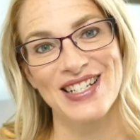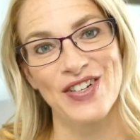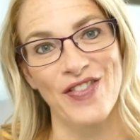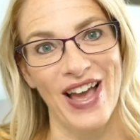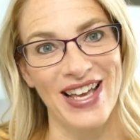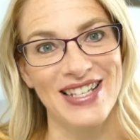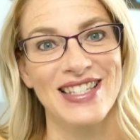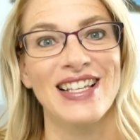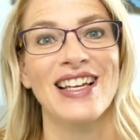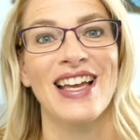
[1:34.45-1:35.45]

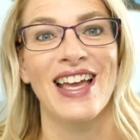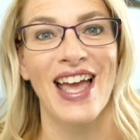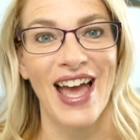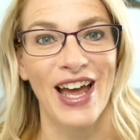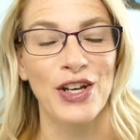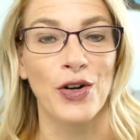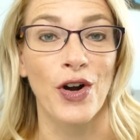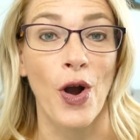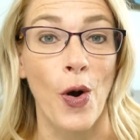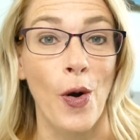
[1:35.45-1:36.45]
device at your
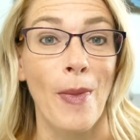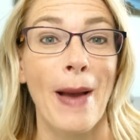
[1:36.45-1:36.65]
home?